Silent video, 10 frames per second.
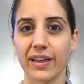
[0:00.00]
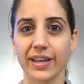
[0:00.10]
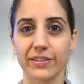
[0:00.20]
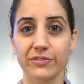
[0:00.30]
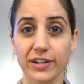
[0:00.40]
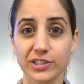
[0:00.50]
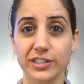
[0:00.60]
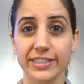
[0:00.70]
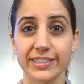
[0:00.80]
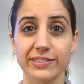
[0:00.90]
get
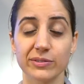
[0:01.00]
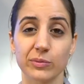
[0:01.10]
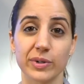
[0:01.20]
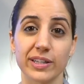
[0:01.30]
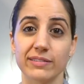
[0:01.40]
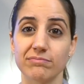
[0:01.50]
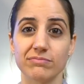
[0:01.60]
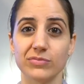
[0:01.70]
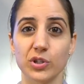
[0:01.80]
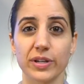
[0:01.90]
frustrated when
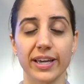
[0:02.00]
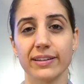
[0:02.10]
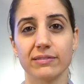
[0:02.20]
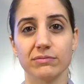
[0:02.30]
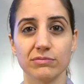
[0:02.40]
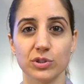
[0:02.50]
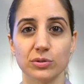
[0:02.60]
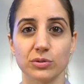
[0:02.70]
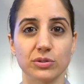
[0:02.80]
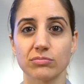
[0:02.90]
you can't
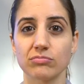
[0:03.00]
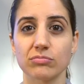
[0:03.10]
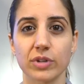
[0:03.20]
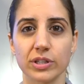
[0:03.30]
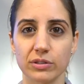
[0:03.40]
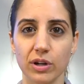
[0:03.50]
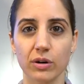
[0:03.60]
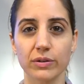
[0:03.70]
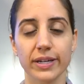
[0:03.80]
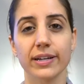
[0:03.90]
use what you
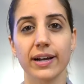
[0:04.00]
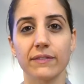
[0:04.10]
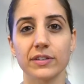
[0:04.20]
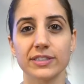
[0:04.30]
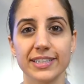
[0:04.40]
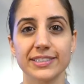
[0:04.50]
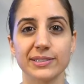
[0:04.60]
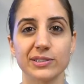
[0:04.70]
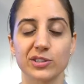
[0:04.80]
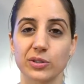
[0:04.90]
know in a conversation.
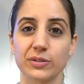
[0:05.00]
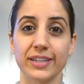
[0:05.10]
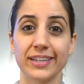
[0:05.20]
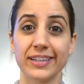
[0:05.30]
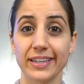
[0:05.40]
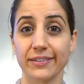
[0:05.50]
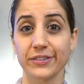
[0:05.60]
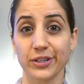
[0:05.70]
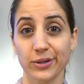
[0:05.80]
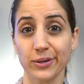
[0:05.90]
So if
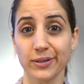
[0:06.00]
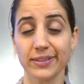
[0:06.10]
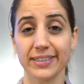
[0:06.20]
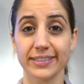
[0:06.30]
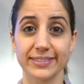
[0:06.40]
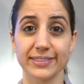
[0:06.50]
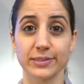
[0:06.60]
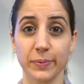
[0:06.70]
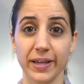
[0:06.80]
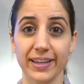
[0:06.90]
your goal is to
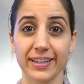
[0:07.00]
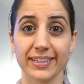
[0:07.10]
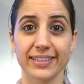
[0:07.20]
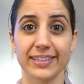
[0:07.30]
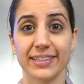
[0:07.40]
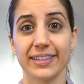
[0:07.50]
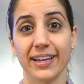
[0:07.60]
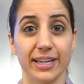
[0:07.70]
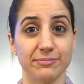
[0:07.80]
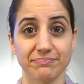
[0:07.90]
speak,
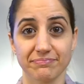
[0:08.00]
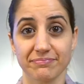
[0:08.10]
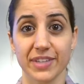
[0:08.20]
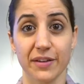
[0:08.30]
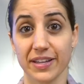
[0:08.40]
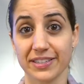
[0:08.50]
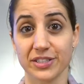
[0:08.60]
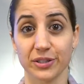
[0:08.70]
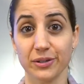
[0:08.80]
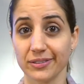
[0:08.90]
and if that's
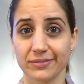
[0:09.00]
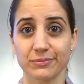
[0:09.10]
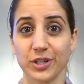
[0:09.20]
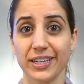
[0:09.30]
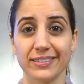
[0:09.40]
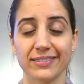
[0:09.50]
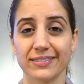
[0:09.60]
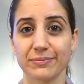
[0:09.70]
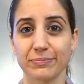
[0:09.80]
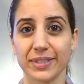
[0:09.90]
your goal, great.
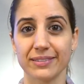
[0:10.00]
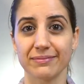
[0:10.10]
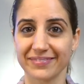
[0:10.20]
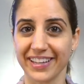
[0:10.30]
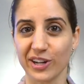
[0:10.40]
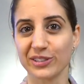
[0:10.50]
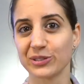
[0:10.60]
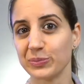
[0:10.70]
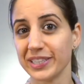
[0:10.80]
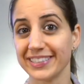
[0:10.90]
But that also
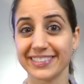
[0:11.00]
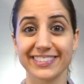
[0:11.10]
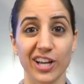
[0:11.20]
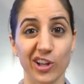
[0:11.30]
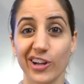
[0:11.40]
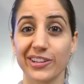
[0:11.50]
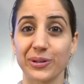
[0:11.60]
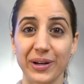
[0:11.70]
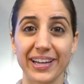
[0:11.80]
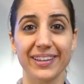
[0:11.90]
means along the
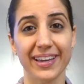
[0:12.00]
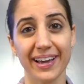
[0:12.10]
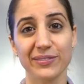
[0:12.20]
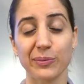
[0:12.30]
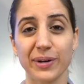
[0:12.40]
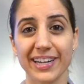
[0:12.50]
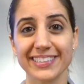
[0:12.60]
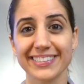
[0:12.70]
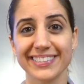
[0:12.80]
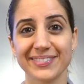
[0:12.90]
way, you have to
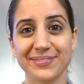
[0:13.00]
practice